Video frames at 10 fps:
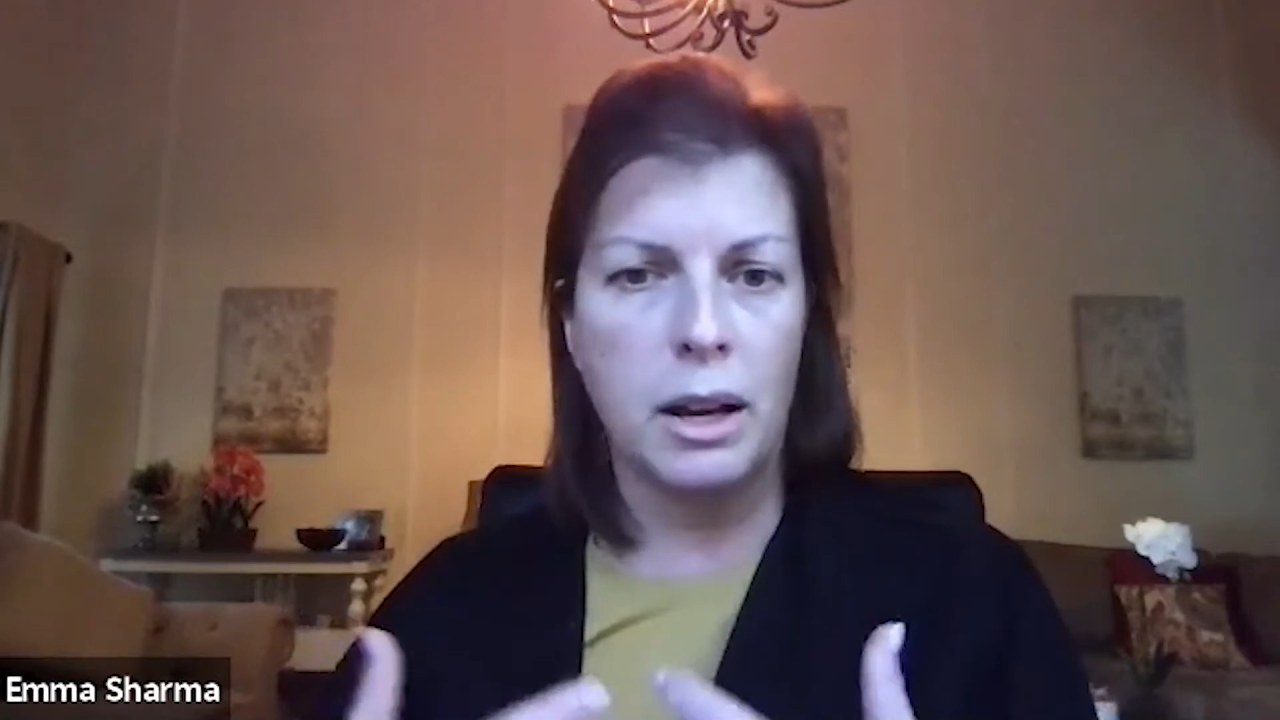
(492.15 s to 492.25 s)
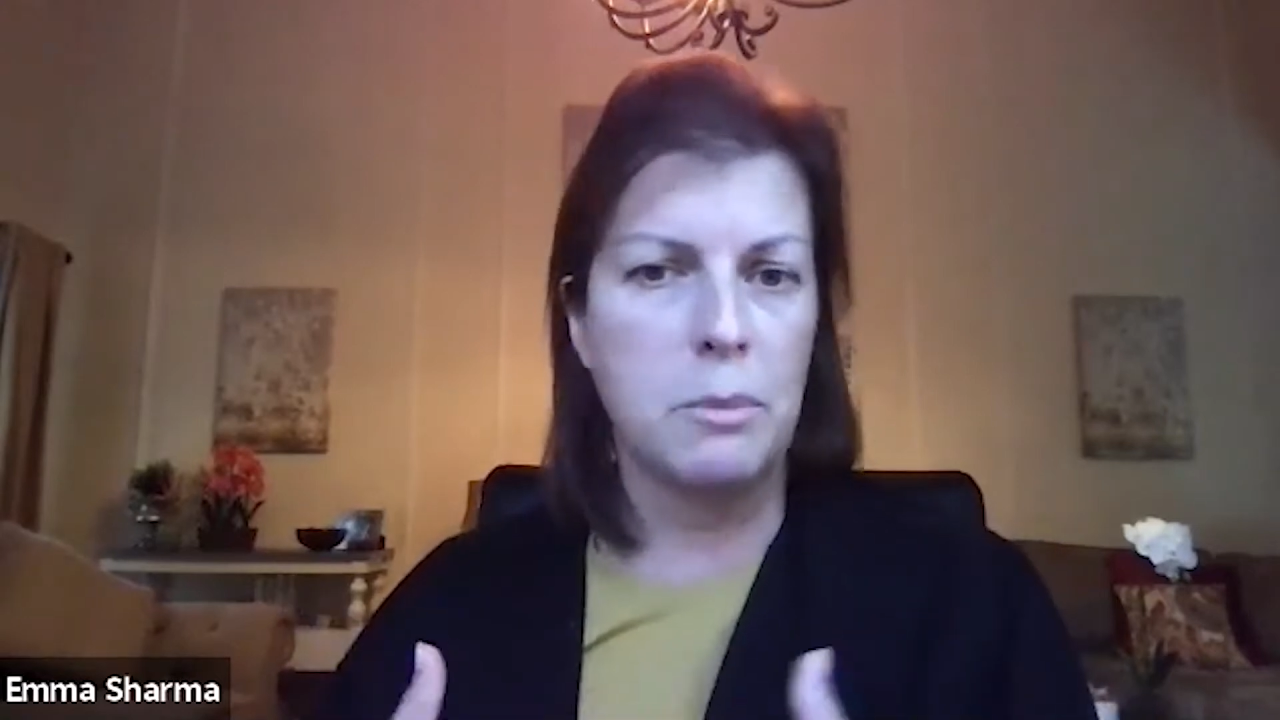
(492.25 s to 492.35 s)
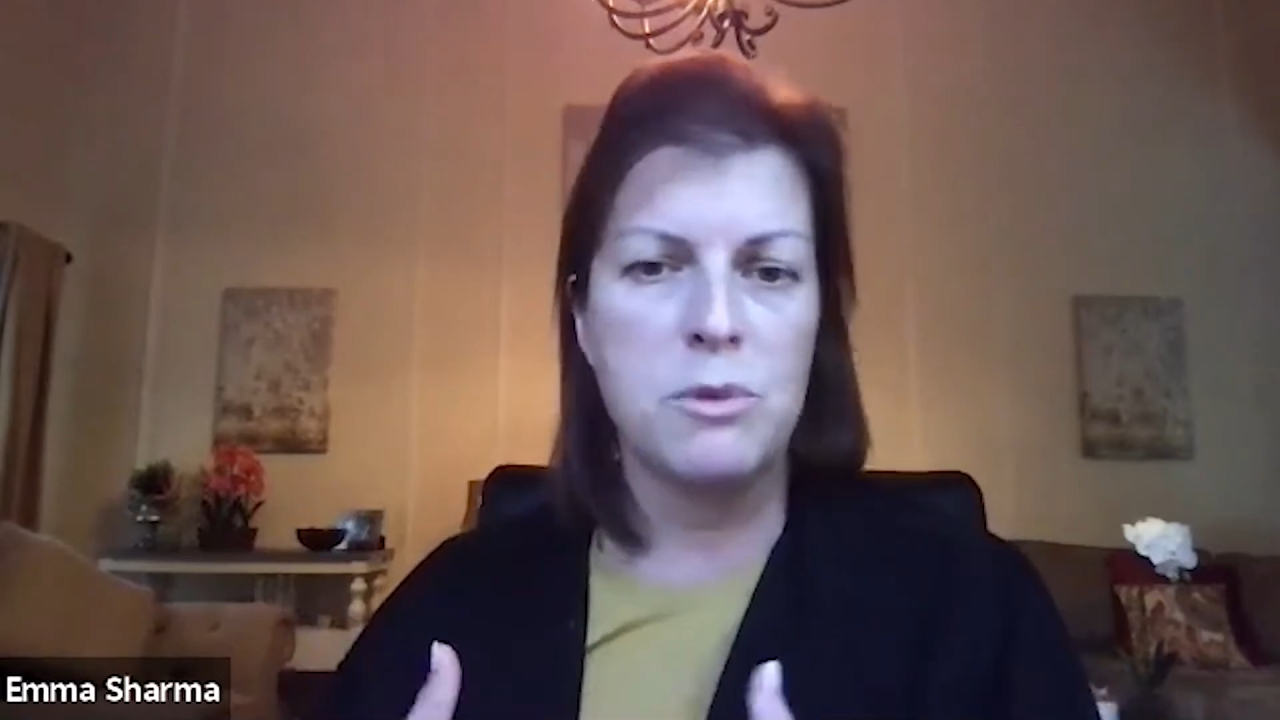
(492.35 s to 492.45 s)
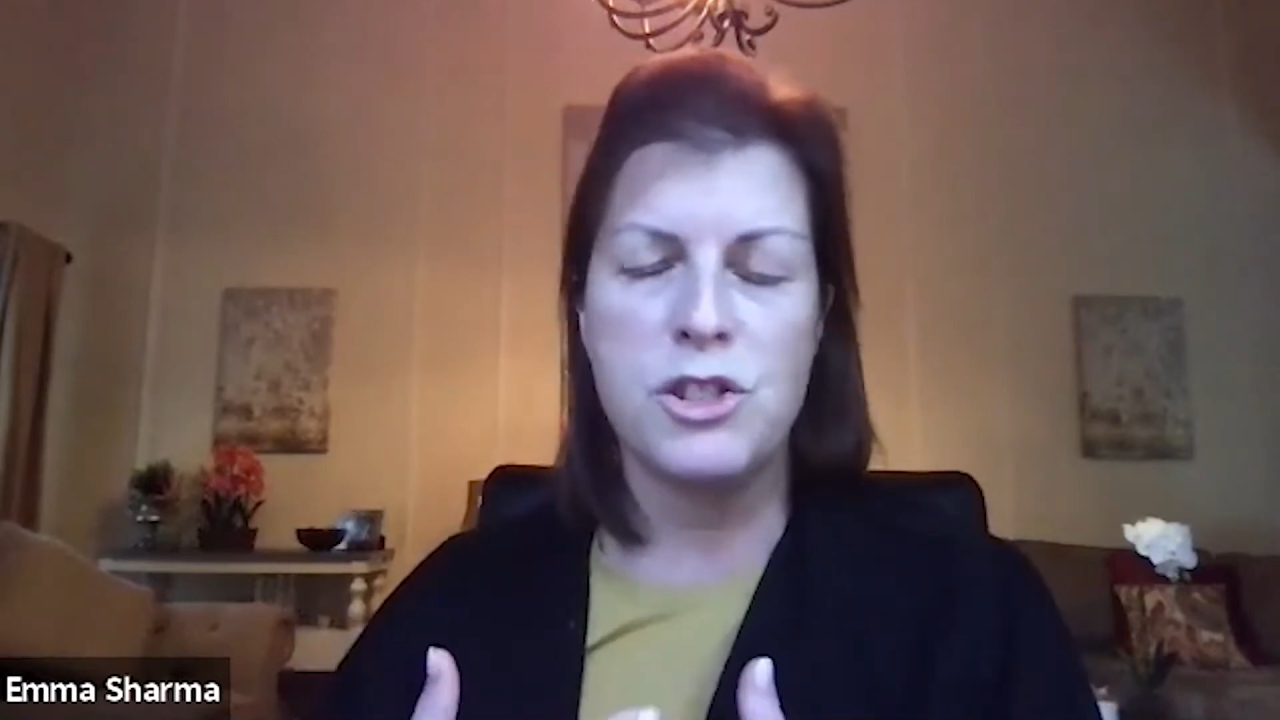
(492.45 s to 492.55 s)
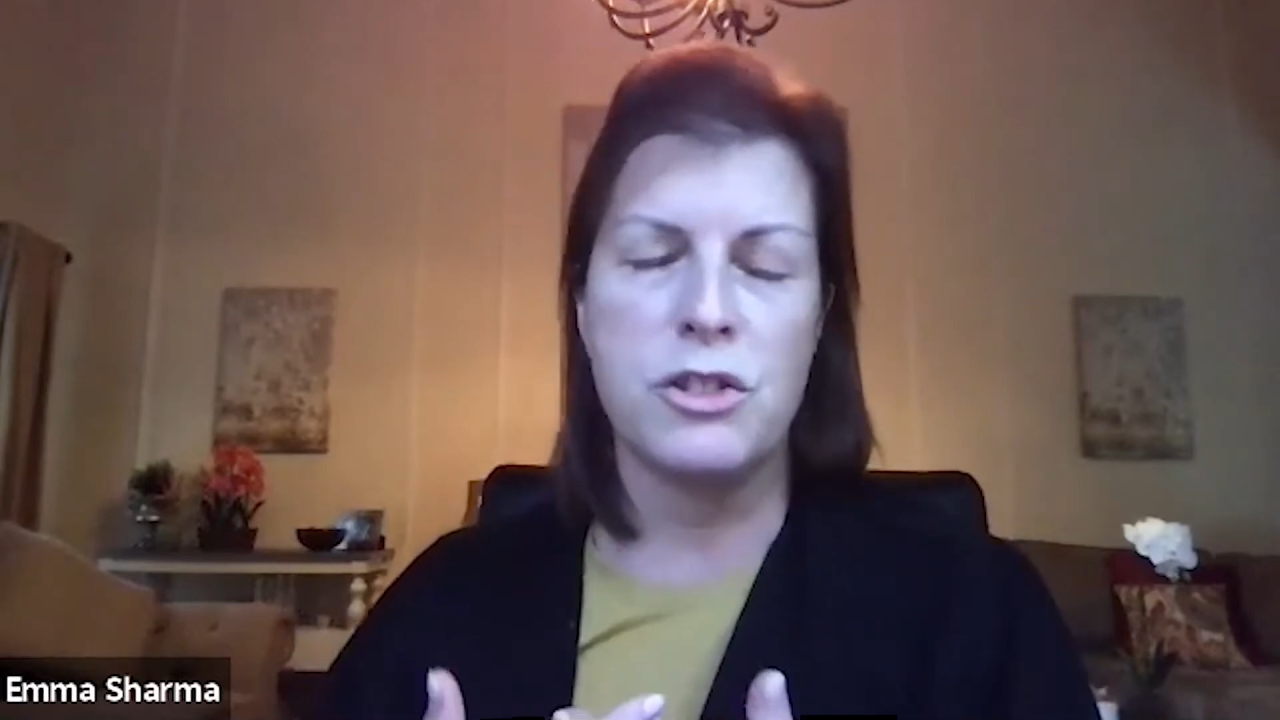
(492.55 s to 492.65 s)

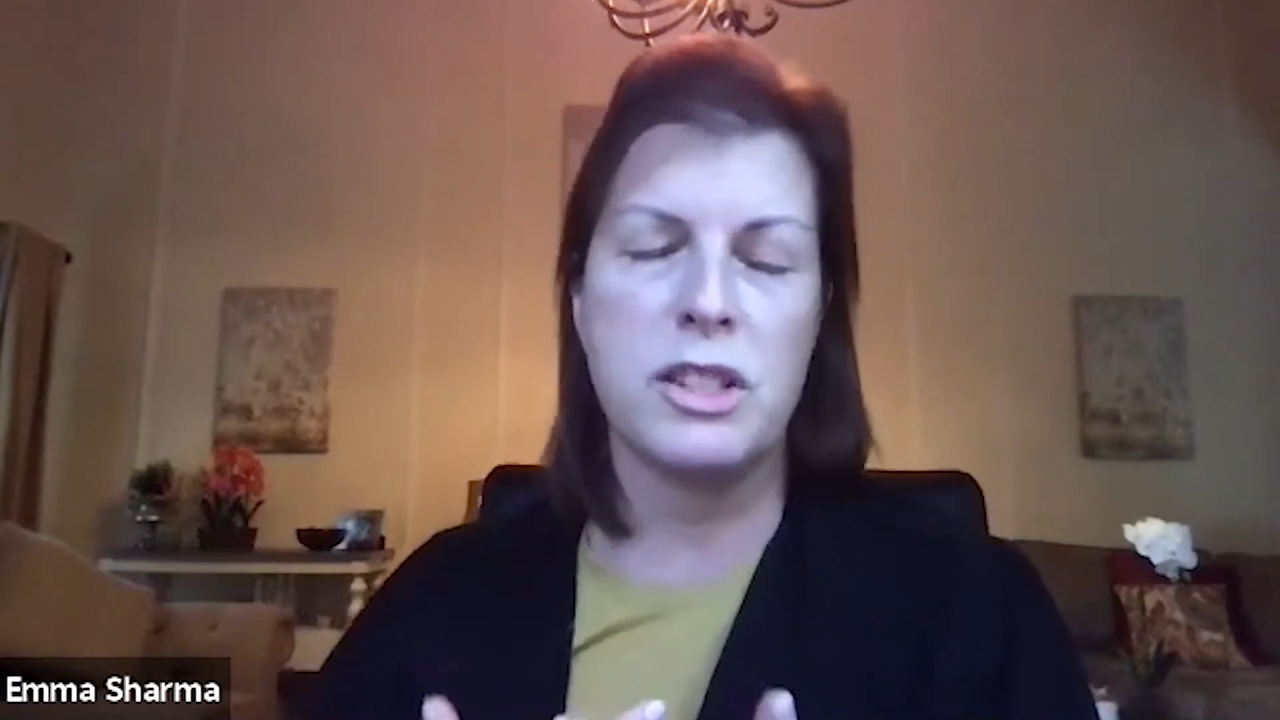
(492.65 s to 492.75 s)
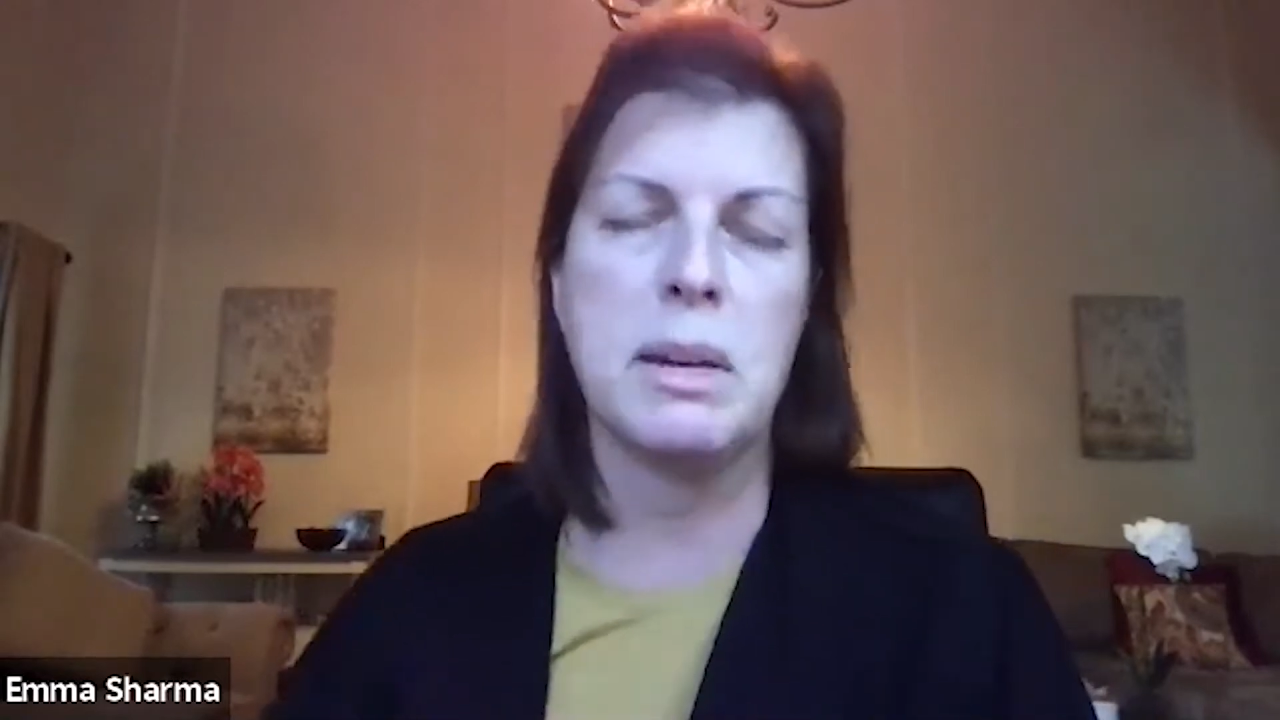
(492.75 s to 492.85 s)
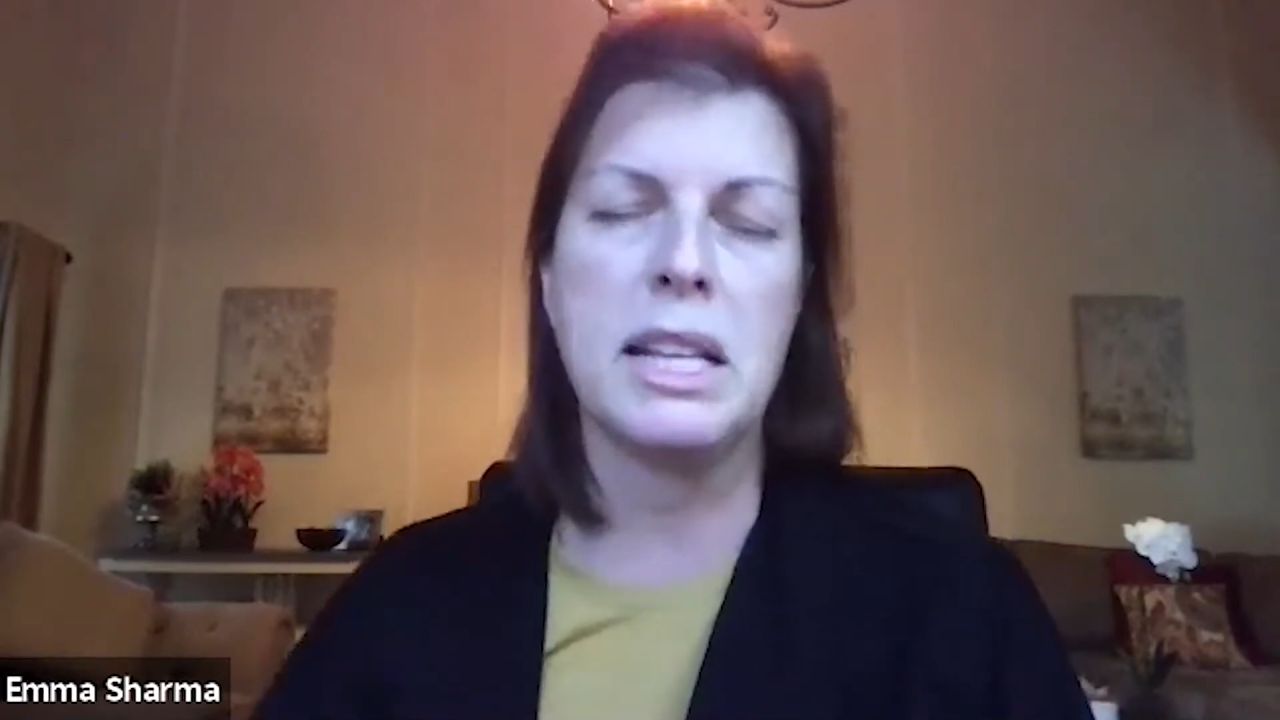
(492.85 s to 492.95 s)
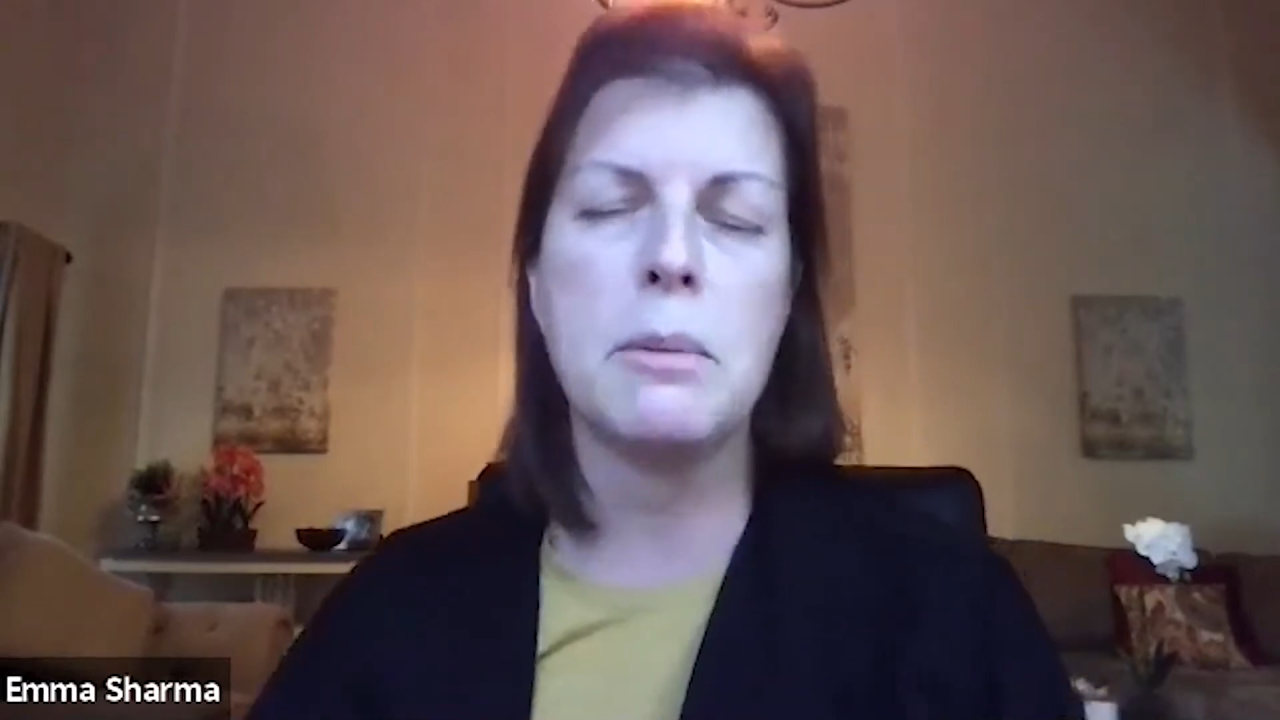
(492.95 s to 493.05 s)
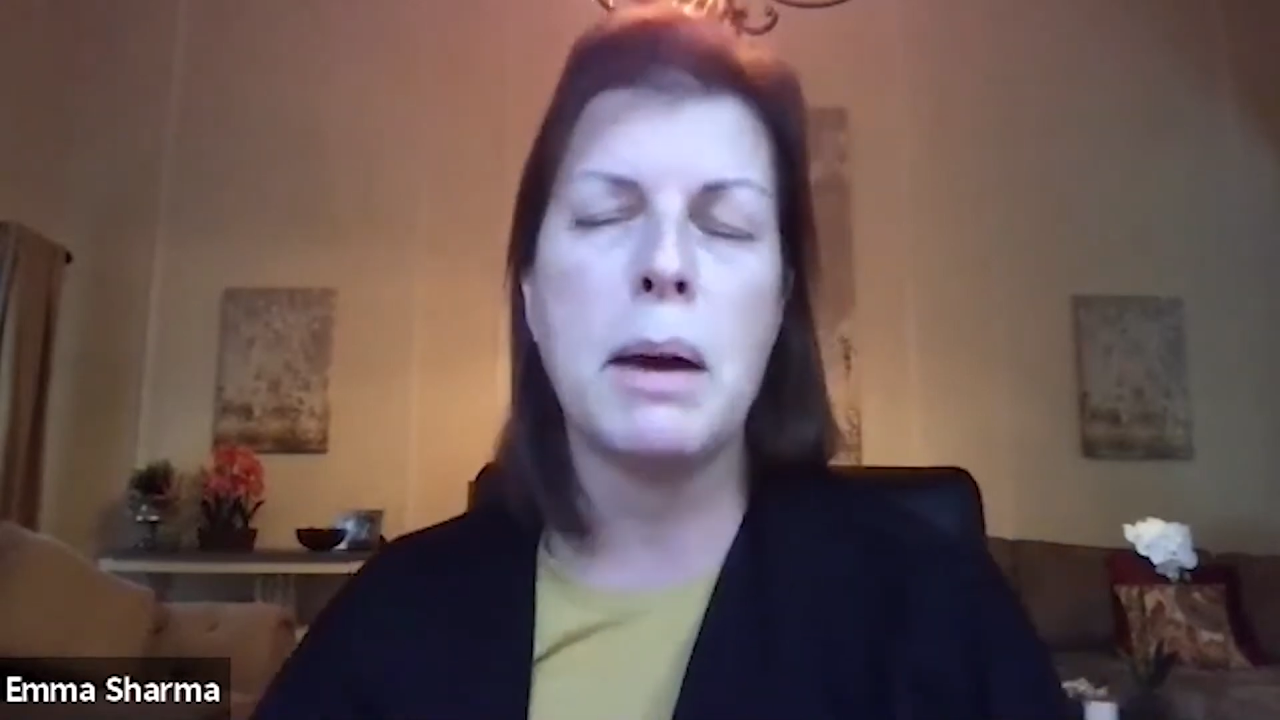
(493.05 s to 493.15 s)
I'm sure as many